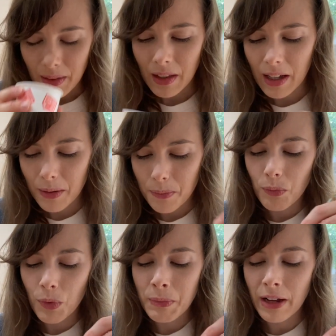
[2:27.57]
like,
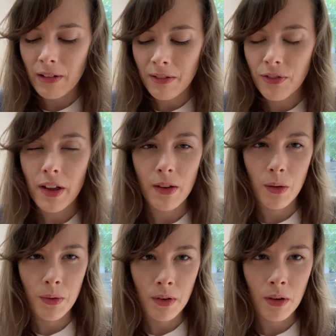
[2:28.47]
when my grandfather
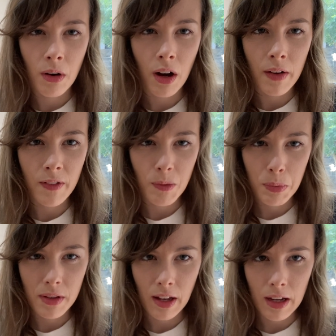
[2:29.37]
used to go harvest
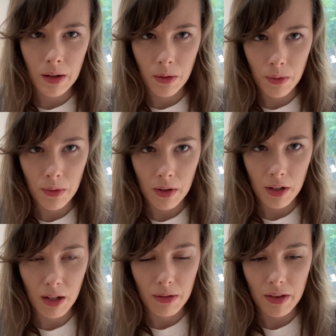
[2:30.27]
potatoes and
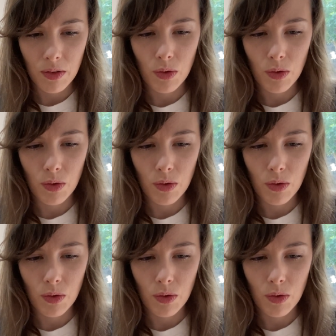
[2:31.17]
he would